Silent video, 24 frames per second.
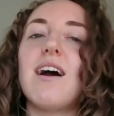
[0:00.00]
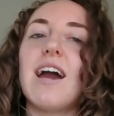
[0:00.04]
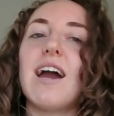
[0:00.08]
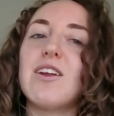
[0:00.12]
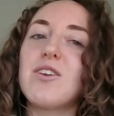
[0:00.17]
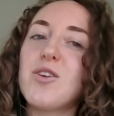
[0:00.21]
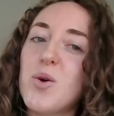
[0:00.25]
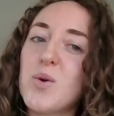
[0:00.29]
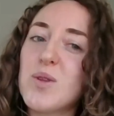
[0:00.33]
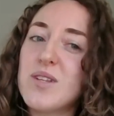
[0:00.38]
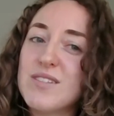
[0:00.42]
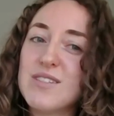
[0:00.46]
I
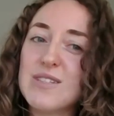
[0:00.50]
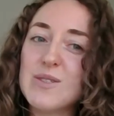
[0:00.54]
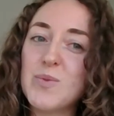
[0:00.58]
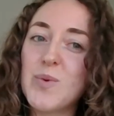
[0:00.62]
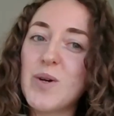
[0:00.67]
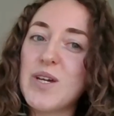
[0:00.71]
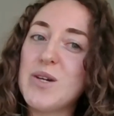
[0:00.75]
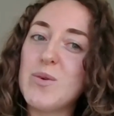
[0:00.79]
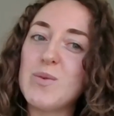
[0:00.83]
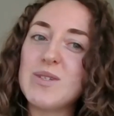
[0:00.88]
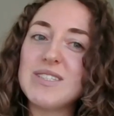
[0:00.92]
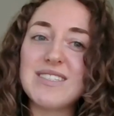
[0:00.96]
know this is
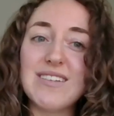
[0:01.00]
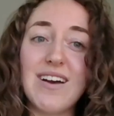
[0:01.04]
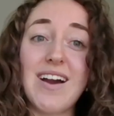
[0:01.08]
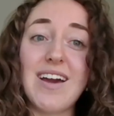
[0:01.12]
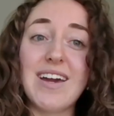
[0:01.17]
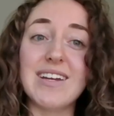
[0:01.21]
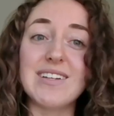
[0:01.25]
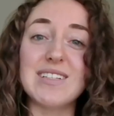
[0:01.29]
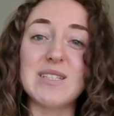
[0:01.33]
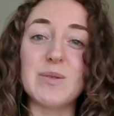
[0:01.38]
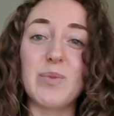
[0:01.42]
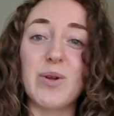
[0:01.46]
what you
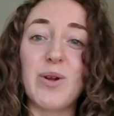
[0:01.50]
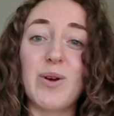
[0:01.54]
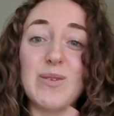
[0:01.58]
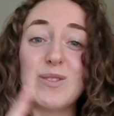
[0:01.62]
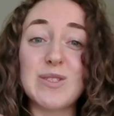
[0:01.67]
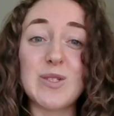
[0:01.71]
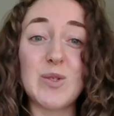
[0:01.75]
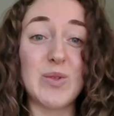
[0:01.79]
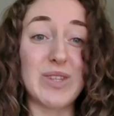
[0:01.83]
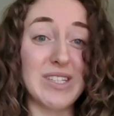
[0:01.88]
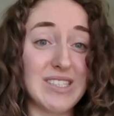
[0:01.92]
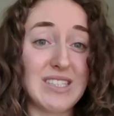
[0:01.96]
assigned, but
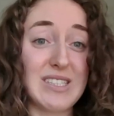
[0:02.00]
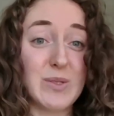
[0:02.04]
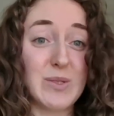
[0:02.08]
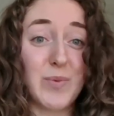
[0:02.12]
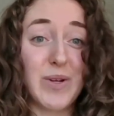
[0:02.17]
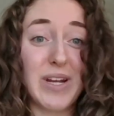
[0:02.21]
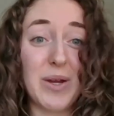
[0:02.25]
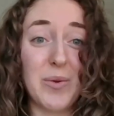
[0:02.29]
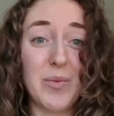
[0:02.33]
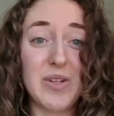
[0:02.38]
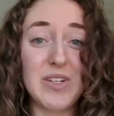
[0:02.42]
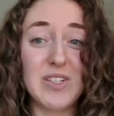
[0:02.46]
also this is
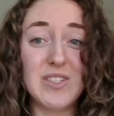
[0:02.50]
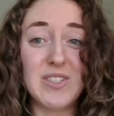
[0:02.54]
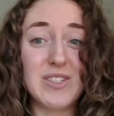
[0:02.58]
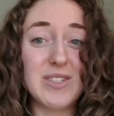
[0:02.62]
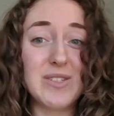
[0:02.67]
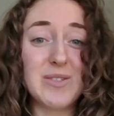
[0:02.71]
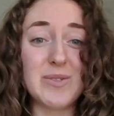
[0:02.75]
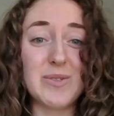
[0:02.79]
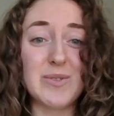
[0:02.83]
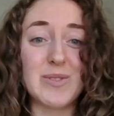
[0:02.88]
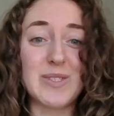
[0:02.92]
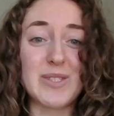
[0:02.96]
what I want to do.